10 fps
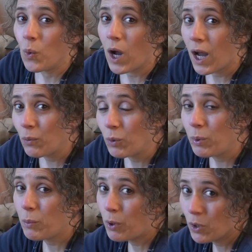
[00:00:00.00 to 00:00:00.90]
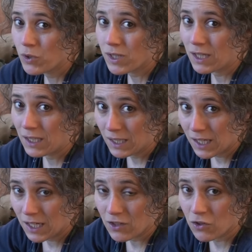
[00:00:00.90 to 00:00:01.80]
I will be posting
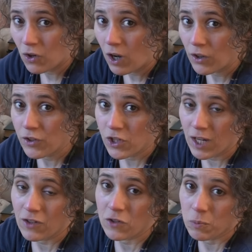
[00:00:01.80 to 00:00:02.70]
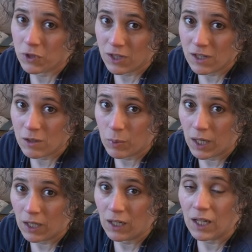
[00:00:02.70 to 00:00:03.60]
links to all the channels
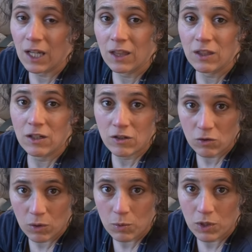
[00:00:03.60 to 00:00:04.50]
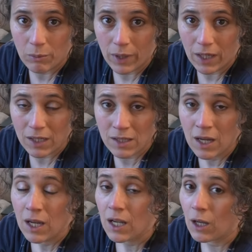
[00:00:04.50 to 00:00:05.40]
participating in the description box.
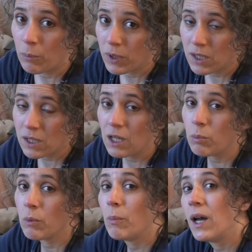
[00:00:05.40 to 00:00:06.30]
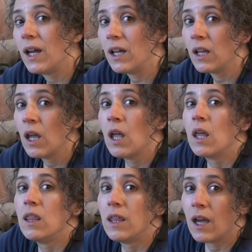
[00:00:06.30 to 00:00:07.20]
Now please keep in mind
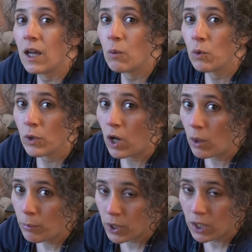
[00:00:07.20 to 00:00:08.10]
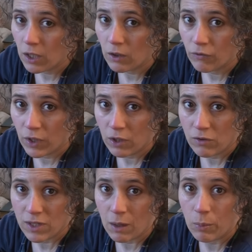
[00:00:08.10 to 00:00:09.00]
that we're all putting our
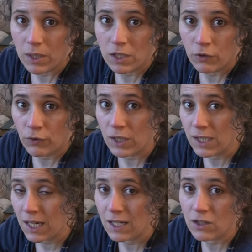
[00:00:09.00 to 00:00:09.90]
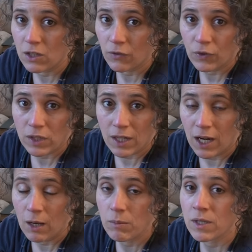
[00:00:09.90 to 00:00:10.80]
videos up at different days and different
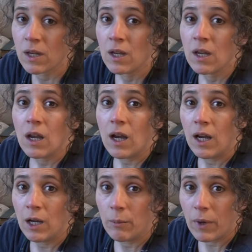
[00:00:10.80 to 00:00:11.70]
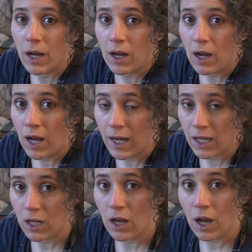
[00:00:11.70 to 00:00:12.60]
times. Um,
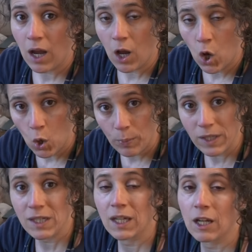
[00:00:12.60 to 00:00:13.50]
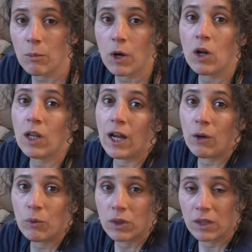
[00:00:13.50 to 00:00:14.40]
I'm hoping to get them all
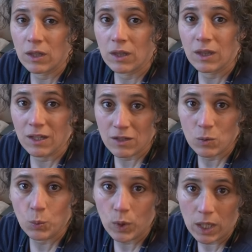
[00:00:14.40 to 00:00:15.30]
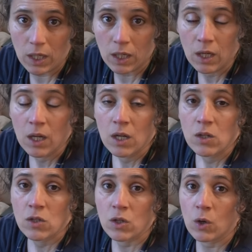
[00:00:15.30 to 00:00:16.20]
out within this week.
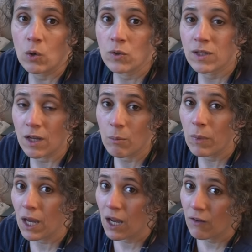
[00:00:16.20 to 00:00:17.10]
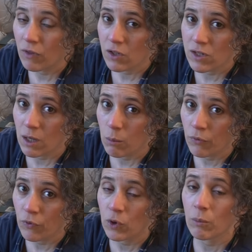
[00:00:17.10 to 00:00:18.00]
So some may have theirs up
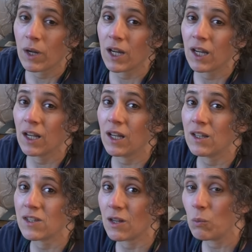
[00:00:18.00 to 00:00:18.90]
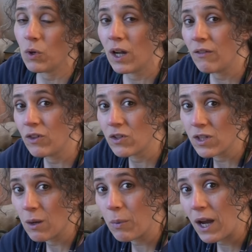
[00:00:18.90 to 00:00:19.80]
before mine and some will have
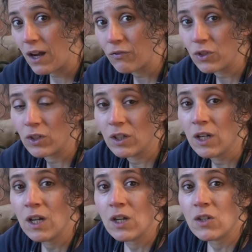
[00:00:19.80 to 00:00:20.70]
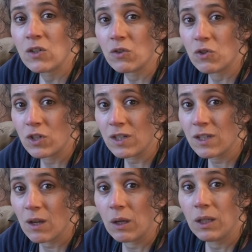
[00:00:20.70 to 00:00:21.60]
theirs up after. So
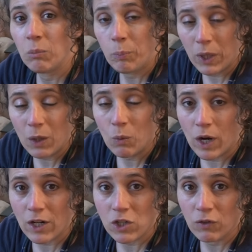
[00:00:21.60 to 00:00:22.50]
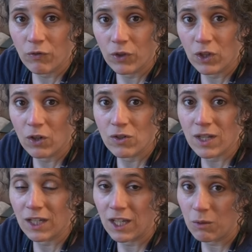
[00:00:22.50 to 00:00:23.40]
just be watching for those
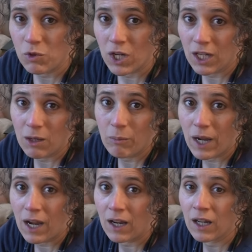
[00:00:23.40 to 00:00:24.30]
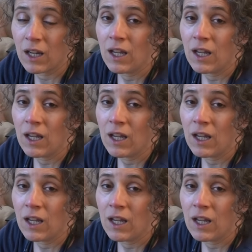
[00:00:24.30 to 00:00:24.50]
and keep checking back.